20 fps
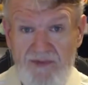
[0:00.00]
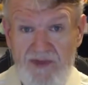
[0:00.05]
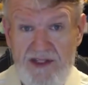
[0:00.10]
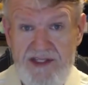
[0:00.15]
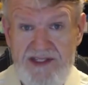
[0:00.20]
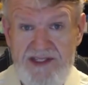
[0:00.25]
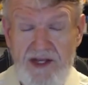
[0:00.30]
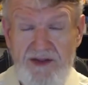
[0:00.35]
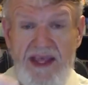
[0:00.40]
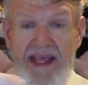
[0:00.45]

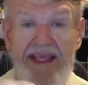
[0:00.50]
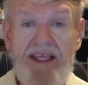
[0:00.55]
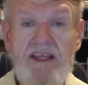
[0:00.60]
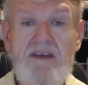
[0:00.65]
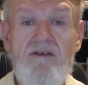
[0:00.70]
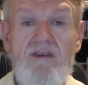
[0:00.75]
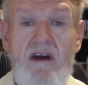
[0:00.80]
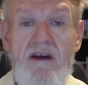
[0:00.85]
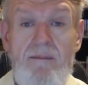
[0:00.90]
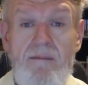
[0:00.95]
so thank
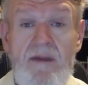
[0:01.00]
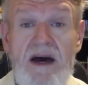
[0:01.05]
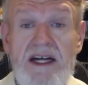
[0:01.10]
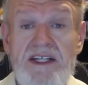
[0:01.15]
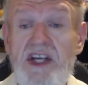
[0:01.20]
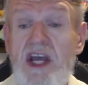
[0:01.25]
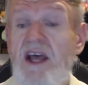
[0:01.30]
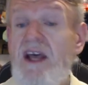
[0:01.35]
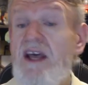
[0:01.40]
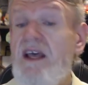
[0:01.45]
you very
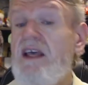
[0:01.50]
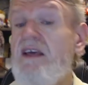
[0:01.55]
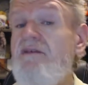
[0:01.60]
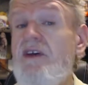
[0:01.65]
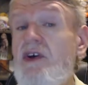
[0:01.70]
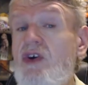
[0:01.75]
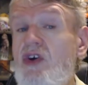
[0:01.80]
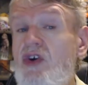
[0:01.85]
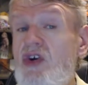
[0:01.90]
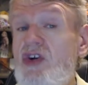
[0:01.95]
much. If
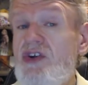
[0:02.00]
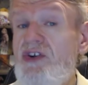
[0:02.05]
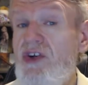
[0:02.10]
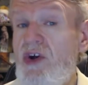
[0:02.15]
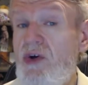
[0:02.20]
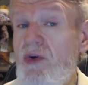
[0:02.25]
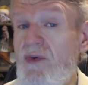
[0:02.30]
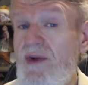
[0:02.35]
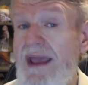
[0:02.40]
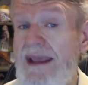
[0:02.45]
you could
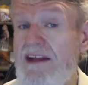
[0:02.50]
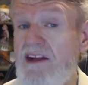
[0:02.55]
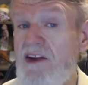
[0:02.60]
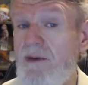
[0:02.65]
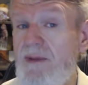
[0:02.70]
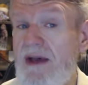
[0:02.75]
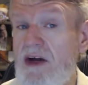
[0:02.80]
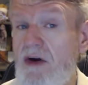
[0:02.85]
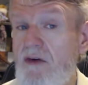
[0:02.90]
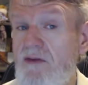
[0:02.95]
donate to
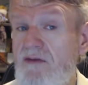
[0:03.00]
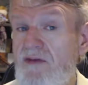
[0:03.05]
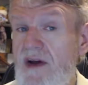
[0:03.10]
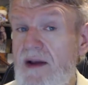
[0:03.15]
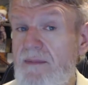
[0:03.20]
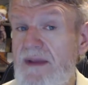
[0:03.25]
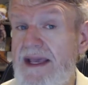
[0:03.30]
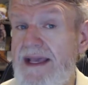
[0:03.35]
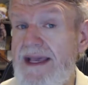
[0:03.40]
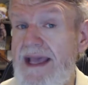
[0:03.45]
my
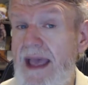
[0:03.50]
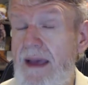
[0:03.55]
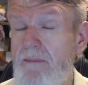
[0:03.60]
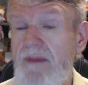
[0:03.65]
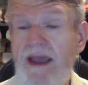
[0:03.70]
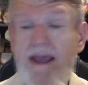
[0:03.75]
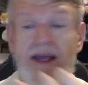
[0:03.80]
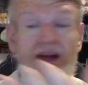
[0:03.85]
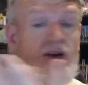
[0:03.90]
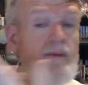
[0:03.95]
GoFundMe
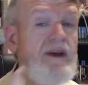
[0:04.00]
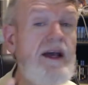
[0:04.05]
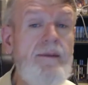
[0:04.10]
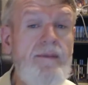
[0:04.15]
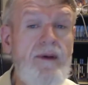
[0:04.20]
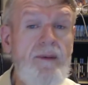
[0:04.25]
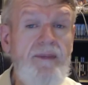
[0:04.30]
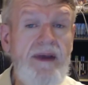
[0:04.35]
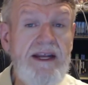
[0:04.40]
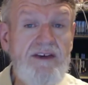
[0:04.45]
campaign or
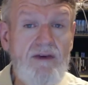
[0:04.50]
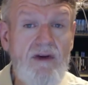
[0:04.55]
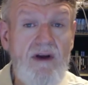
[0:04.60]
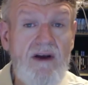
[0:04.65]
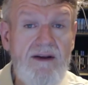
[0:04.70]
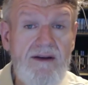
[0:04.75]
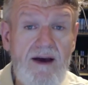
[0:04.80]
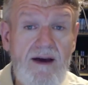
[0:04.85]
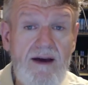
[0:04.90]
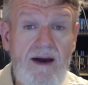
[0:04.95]
become a
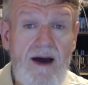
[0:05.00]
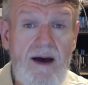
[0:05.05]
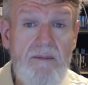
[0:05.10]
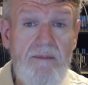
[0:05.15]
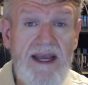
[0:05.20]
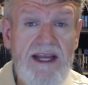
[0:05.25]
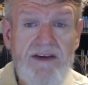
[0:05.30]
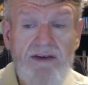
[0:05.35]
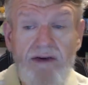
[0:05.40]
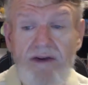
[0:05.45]
Patreon.com
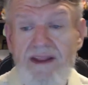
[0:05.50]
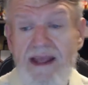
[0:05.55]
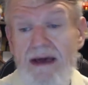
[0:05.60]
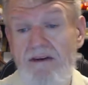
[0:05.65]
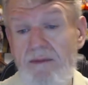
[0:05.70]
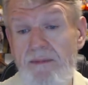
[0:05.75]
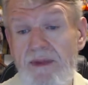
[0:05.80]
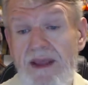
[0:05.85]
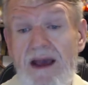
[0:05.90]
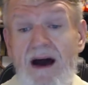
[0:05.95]
patron, that
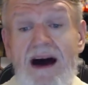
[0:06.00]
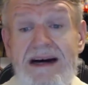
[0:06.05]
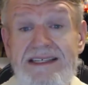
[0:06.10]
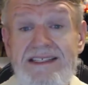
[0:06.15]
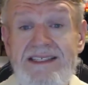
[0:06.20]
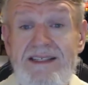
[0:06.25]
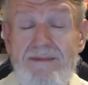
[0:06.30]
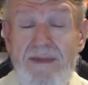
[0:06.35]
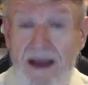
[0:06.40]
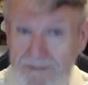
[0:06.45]
would be
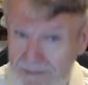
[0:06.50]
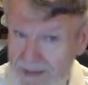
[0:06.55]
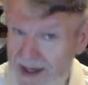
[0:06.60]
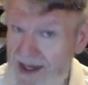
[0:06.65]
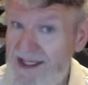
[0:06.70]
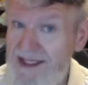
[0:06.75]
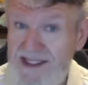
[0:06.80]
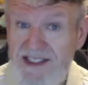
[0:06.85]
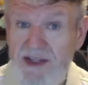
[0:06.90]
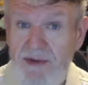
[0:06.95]
awesome. I'm
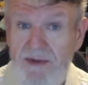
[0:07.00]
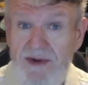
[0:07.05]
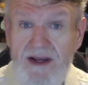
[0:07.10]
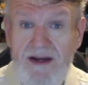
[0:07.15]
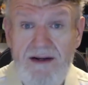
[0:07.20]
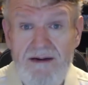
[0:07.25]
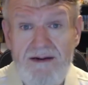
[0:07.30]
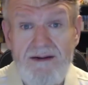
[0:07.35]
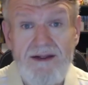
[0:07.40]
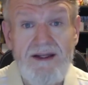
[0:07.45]
minus
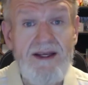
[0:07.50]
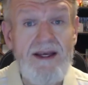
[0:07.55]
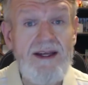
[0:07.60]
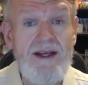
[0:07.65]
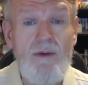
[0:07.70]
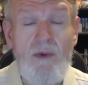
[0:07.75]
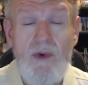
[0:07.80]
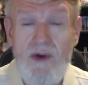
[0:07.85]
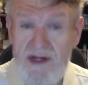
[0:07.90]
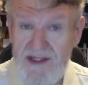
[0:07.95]
300 and
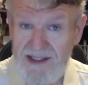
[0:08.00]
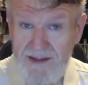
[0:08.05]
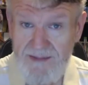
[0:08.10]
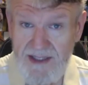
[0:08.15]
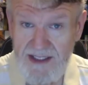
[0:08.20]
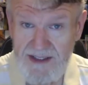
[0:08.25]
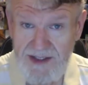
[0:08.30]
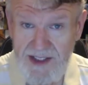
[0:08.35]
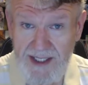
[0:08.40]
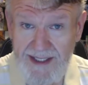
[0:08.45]
getting worse in
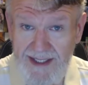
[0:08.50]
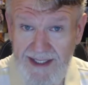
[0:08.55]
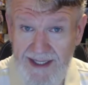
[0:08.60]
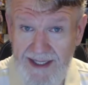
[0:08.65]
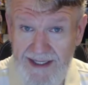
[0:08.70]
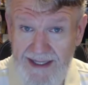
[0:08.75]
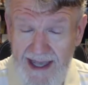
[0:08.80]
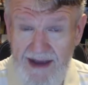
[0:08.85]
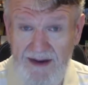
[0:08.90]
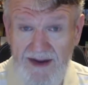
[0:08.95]
my checking
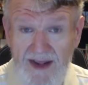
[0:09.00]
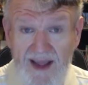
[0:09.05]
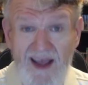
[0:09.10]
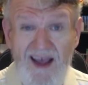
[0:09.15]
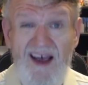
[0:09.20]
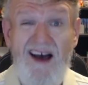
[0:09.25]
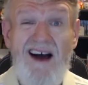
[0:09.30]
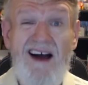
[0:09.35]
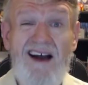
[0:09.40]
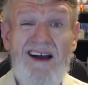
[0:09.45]
account.
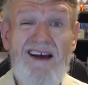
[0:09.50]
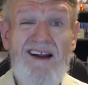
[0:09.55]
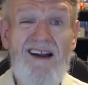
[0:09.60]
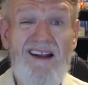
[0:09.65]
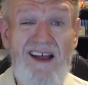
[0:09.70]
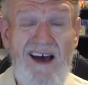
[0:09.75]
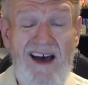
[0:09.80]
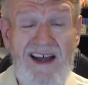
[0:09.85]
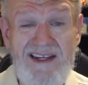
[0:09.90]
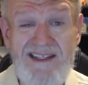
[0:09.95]
I got a
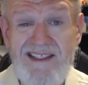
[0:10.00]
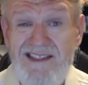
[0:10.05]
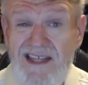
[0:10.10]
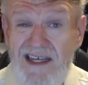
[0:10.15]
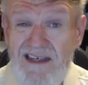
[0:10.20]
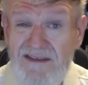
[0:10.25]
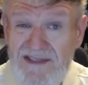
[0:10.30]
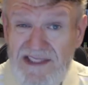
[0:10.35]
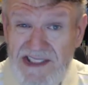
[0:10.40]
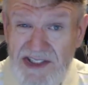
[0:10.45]
lot of
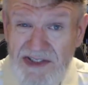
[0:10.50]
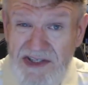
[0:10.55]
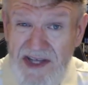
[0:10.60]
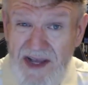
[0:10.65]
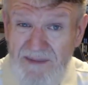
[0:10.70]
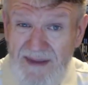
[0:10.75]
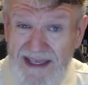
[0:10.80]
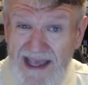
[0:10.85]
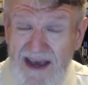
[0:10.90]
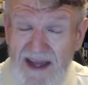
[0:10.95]
stuff still
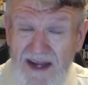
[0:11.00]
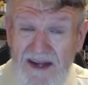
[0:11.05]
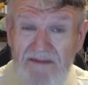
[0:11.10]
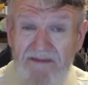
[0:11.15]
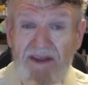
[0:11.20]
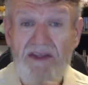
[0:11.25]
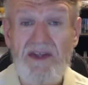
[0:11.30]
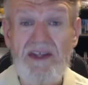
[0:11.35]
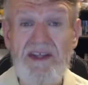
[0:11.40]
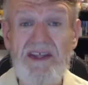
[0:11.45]
coming out.
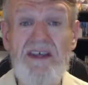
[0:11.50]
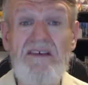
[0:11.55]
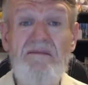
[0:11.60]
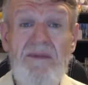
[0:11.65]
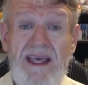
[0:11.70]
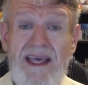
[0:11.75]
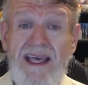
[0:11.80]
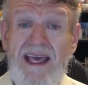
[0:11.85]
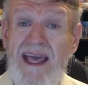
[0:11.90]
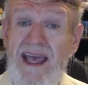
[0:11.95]
If you could give
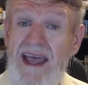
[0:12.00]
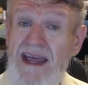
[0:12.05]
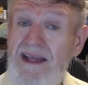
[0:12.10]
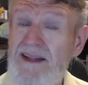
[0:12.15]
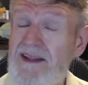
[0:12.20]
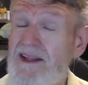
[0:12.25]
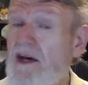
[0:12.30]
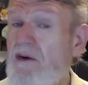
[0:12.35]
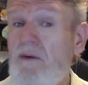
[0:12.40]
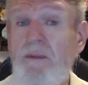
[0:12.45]
me a
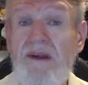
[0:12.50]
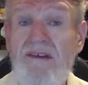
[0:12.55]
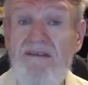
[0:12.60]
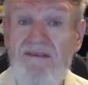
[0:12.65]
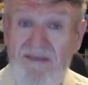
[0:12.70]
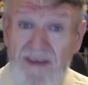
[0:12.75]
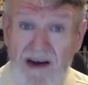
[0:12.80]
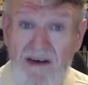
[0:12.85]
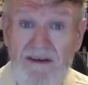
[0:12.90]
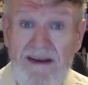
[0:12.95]
hand, that would be
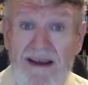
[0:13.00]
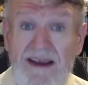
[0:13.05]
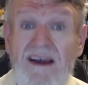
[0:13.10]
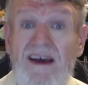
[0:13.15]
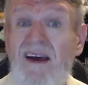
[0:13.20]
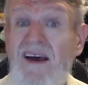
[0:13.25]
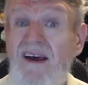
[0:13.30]
very,